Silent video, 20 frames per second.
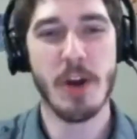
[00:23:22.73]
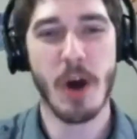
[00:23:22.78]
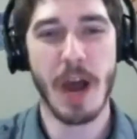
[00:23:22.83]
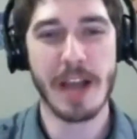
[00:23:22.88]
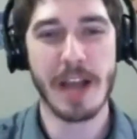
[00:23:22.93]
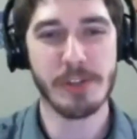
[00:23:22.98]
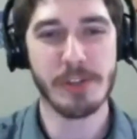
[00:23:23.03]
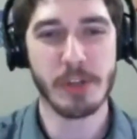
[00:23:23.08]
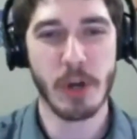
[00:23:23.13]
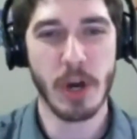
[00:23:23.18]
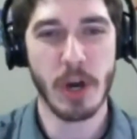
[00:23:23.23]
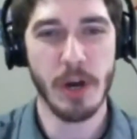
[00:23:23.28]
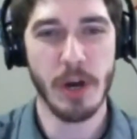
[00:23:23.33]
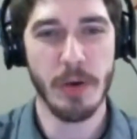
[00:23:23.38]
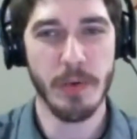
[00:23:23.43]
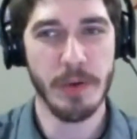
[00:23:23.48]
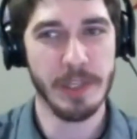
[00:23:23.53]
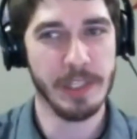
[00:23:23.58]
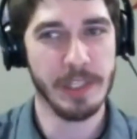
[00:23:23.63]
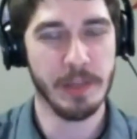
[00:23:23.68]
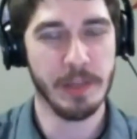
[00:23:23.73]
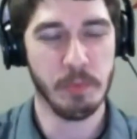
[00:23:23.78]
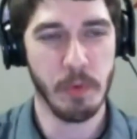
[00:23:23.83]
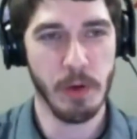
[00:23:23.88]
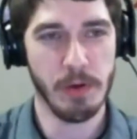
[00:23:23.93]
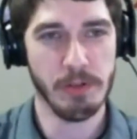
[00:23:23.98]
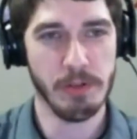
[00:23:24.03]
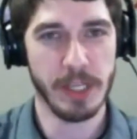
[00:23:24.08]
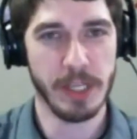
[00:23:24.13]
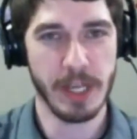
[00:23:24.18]
I saw, what
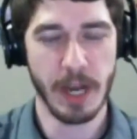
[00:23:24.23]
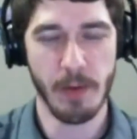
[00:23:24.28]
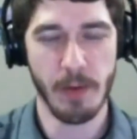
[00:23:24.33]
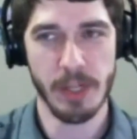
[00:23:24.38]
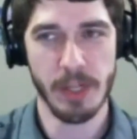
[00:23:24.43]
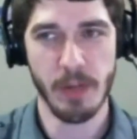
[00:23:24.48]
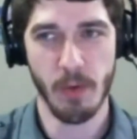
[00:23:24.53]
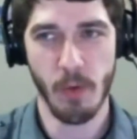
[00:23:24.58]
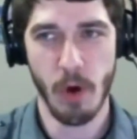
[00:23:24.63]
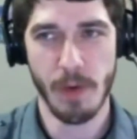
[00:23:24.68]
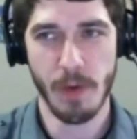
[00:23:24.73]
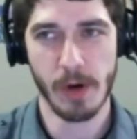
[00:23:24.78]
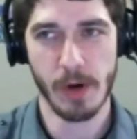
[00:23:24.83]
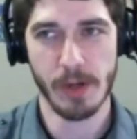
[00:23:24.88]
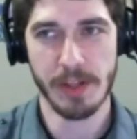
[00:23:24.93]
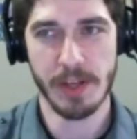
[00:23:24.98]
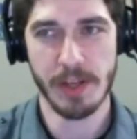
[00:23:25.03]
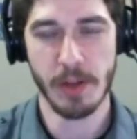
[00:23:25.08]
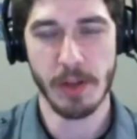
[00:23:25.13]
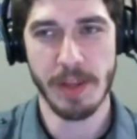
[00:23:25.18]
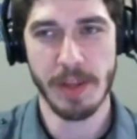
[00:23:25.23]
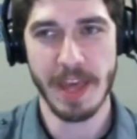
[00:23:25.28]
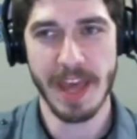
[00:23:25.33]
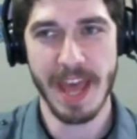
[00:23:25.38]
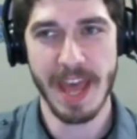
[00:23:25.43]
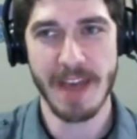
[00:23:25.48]
was it? I went to Walmart the other day.